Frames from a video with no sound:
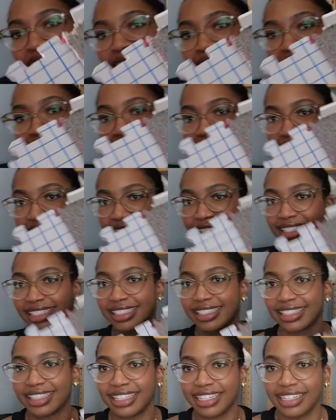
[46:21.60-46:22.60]
I guess because
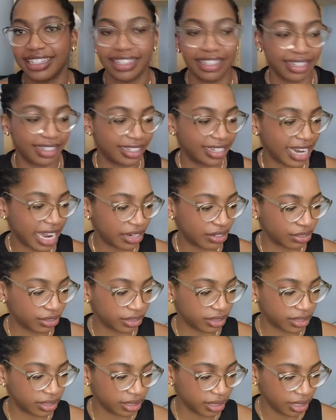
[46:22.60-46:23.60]
it's the
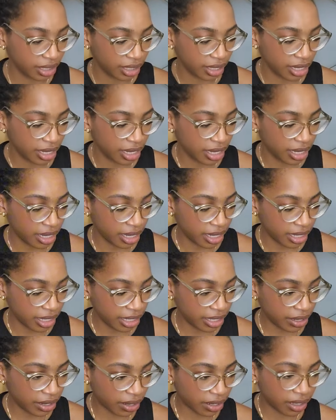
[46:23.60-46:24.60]
natural
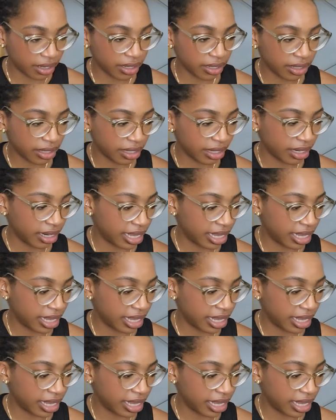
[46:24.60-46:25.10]
yarn.